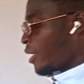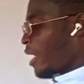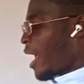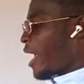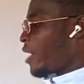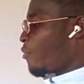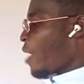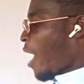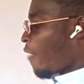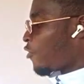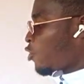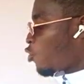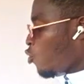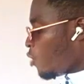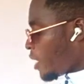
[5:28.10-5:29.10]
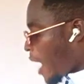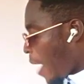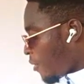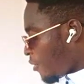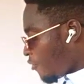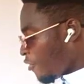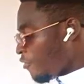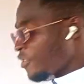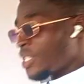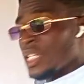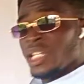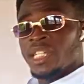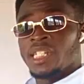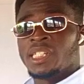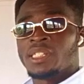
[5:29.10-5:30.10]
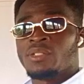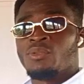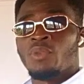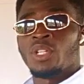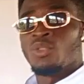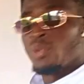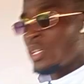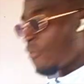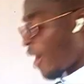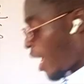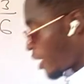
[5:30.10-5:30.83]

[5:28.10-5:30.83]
Then we have 2 times 15, which will give